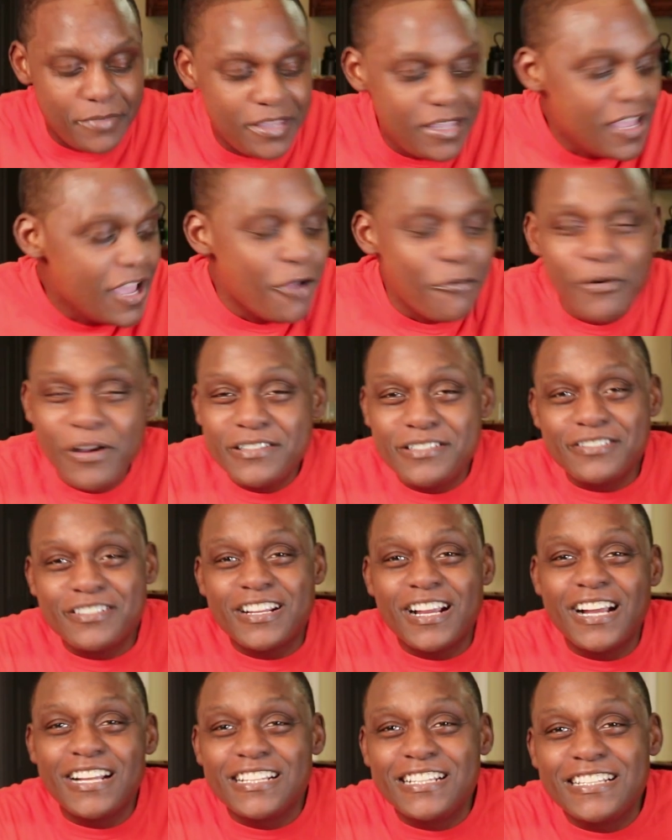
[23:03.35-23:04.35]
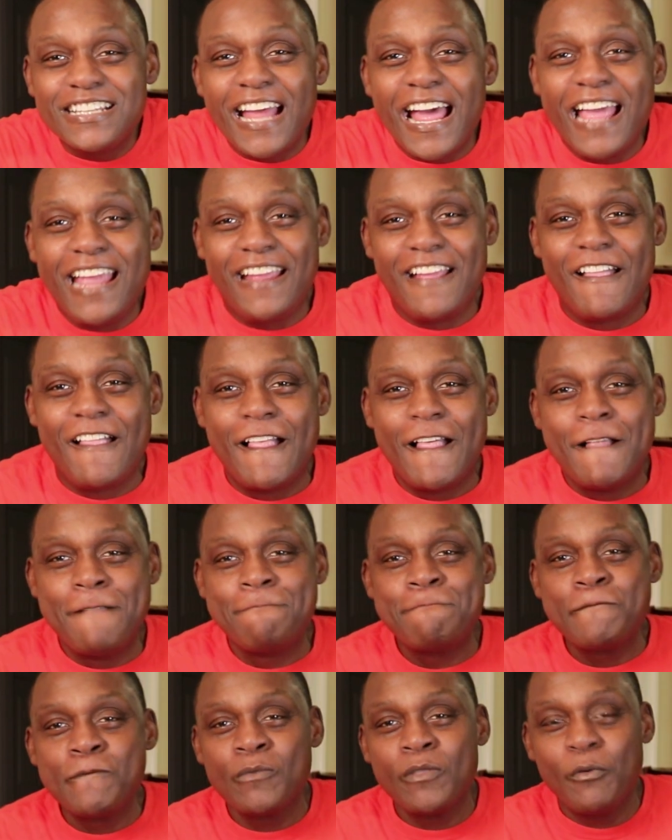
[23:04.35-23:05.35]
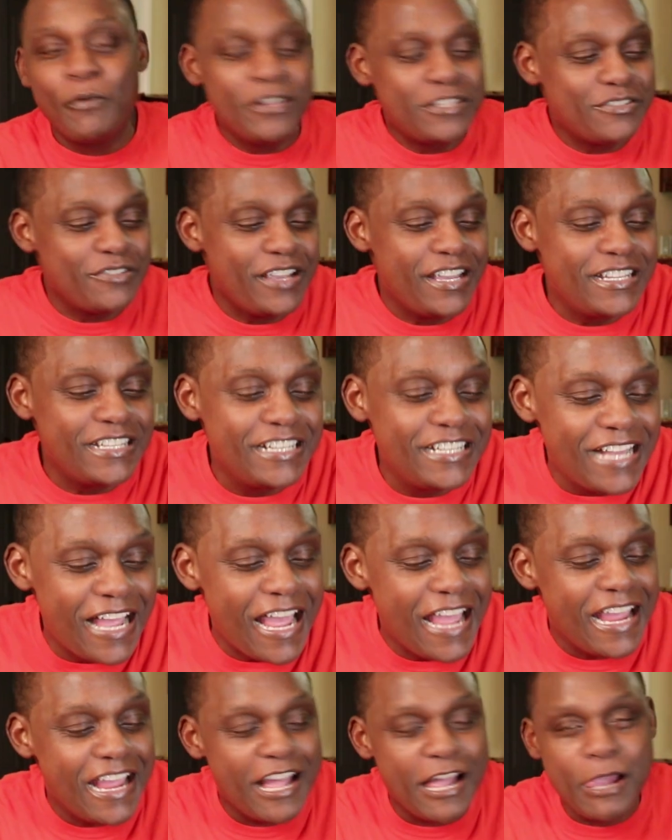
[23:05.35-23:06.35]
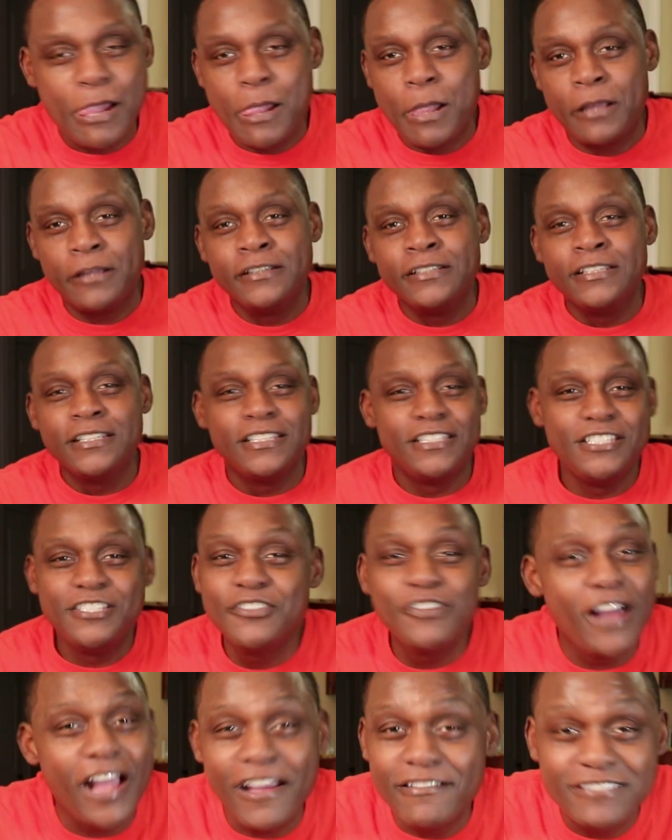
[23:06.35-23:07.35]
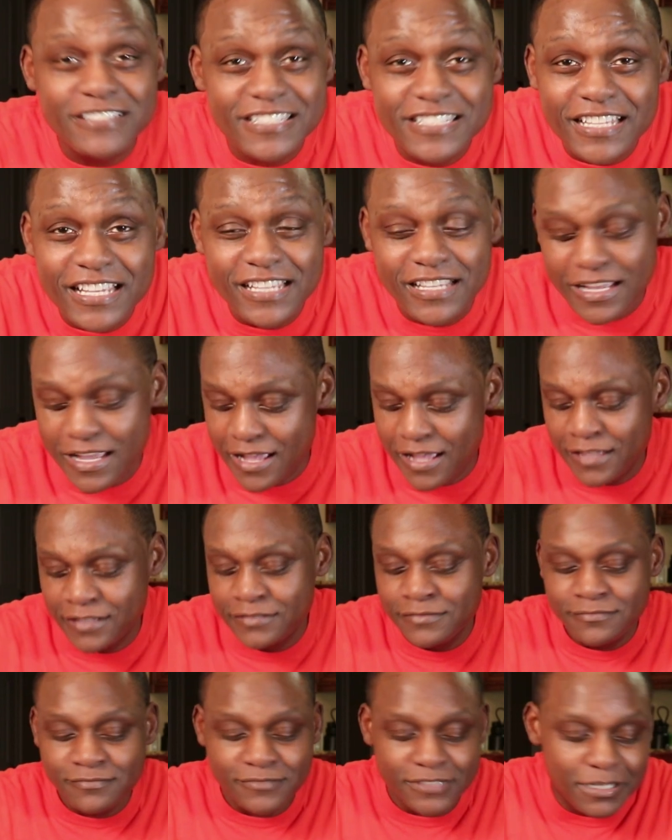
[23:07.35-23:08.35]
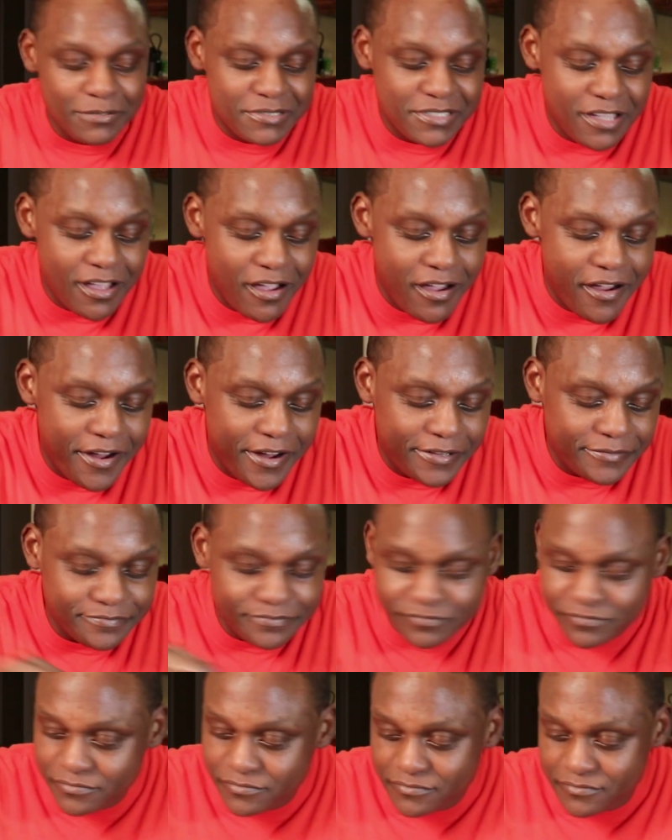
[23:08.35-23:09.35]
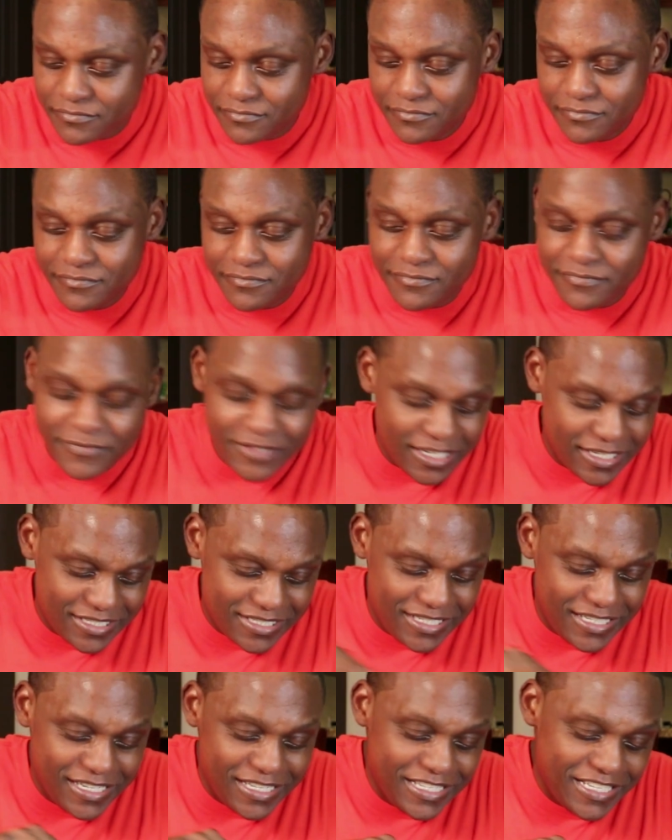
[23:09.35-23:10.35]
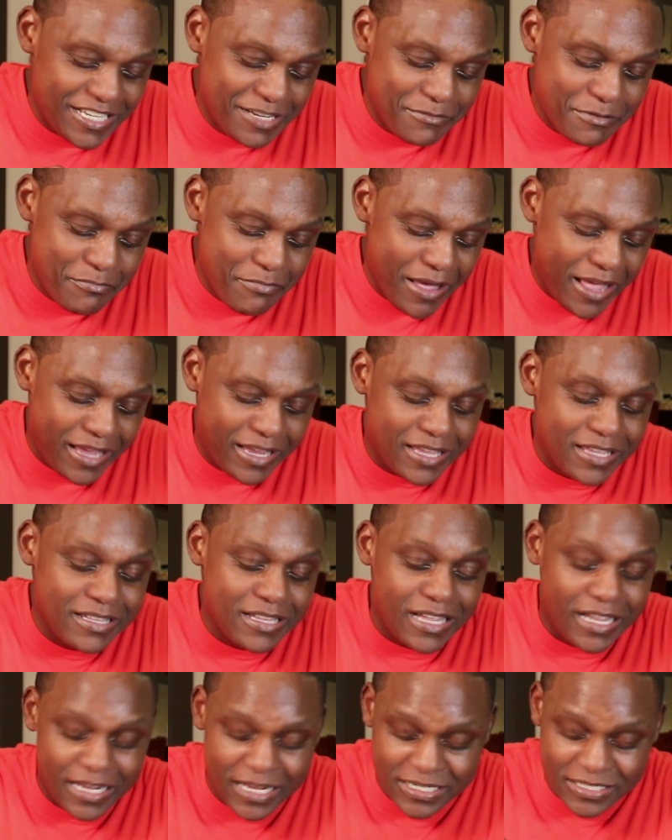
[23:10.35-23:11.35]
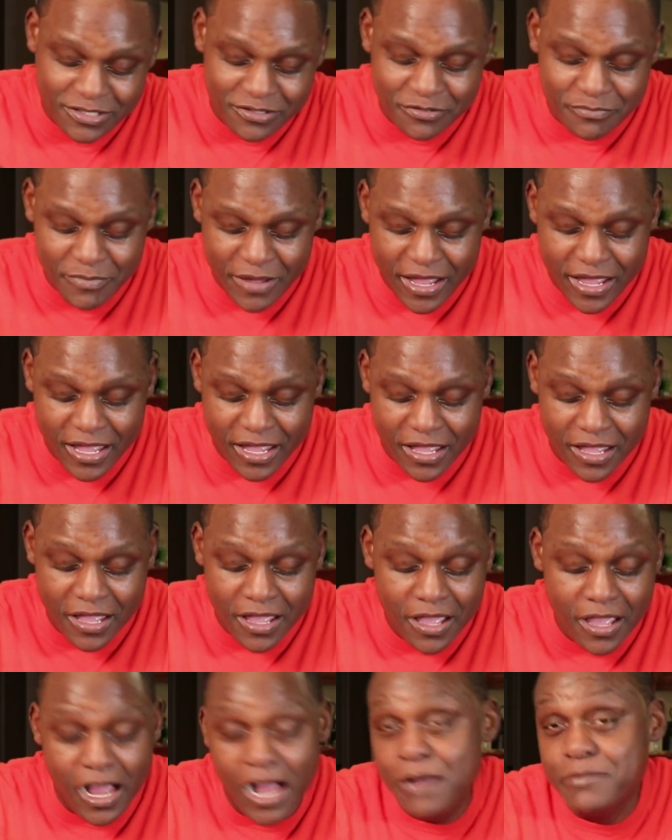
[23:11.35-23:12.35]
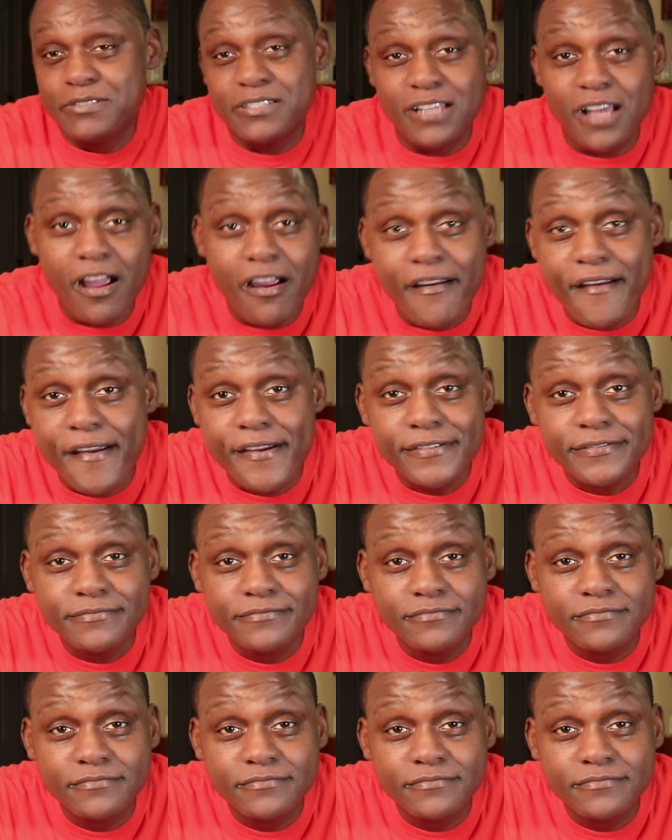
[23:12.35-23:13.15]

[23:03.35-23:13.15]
me, what you cook today? What you eat today? You gonna have to see. I'm sorry. And she ain't DM me back either. I guess she was mad. I'm sorry.